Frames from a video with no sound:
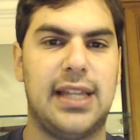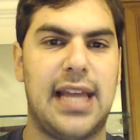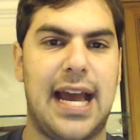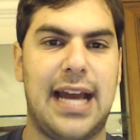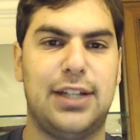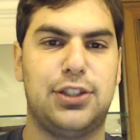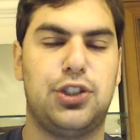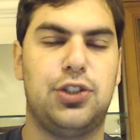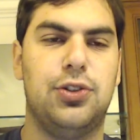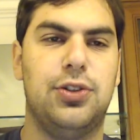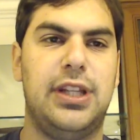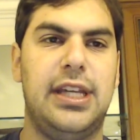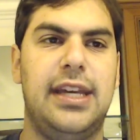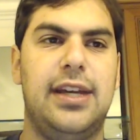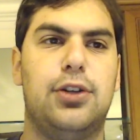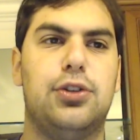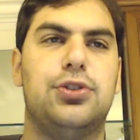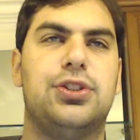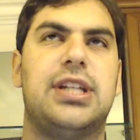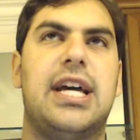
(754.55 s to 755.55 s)
Last year, the
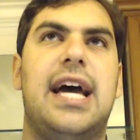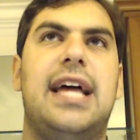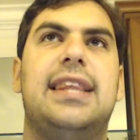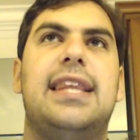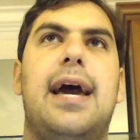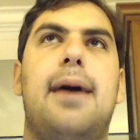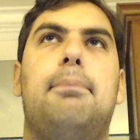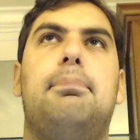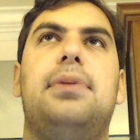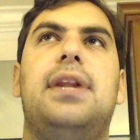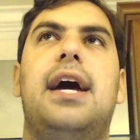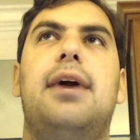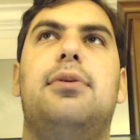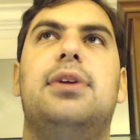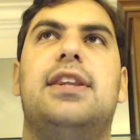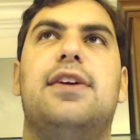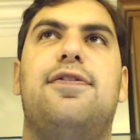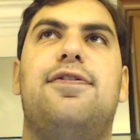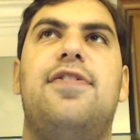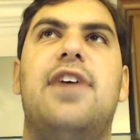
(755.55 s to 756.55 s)
Eagles had that play
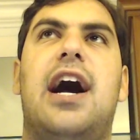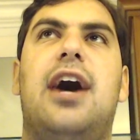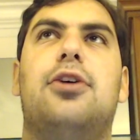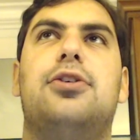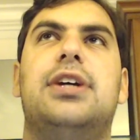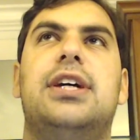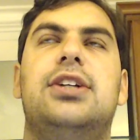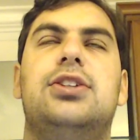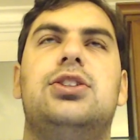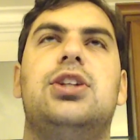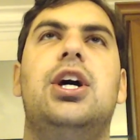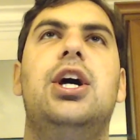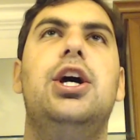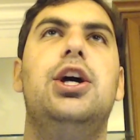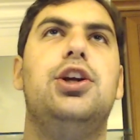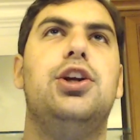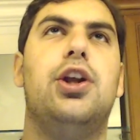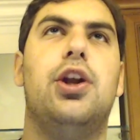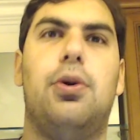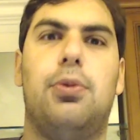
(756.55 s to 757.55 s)
with the Falcons,
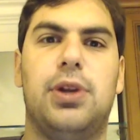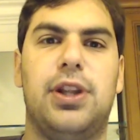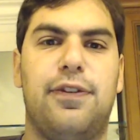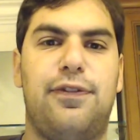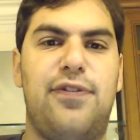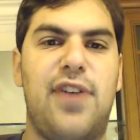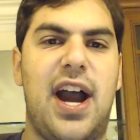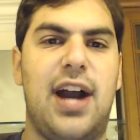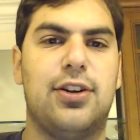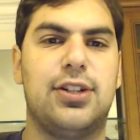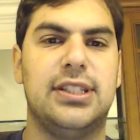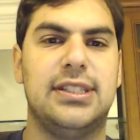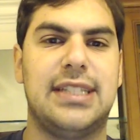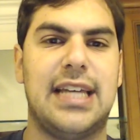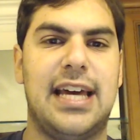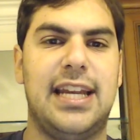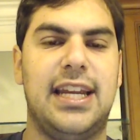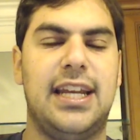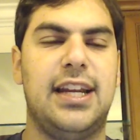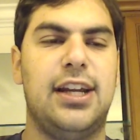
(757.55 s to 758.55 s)
where the Falcons
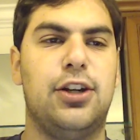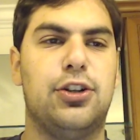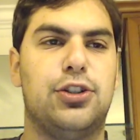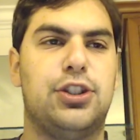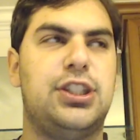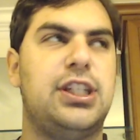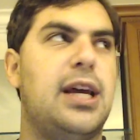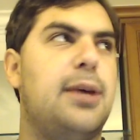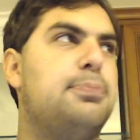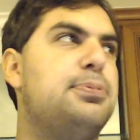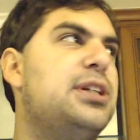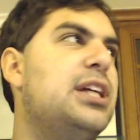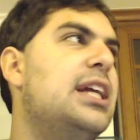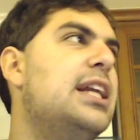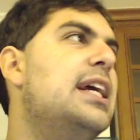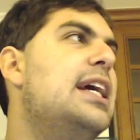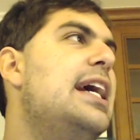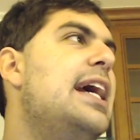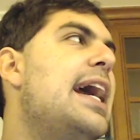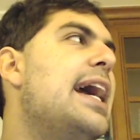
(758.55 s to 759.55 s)
had an
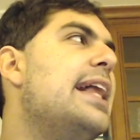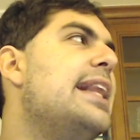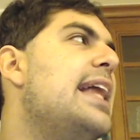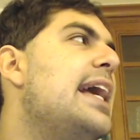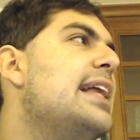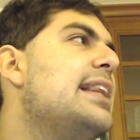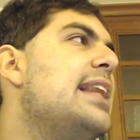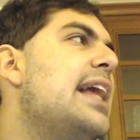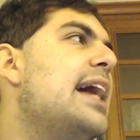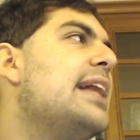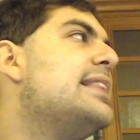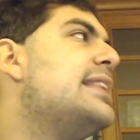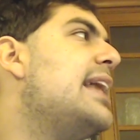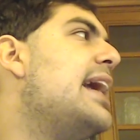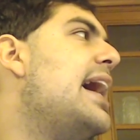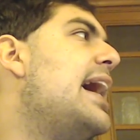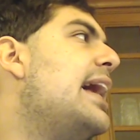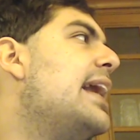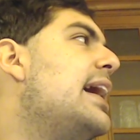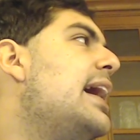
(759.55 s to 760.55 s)
interception and they let
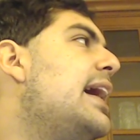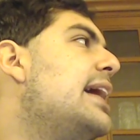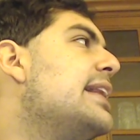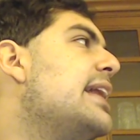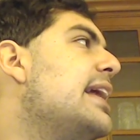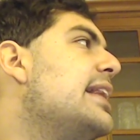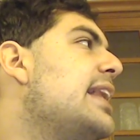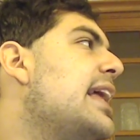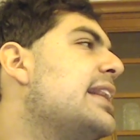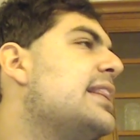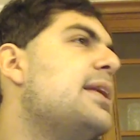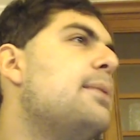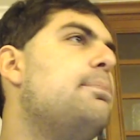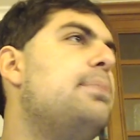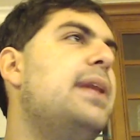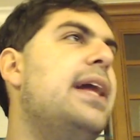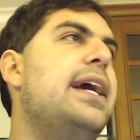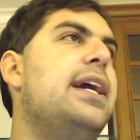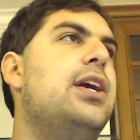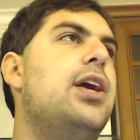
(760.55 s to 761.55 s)
the
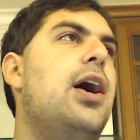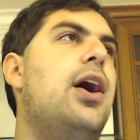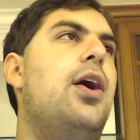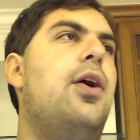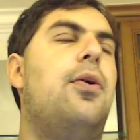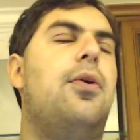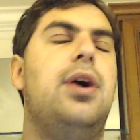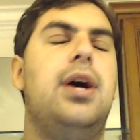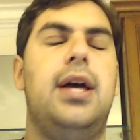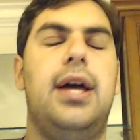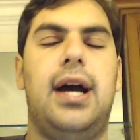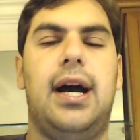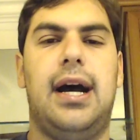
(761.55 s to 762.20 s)
play go.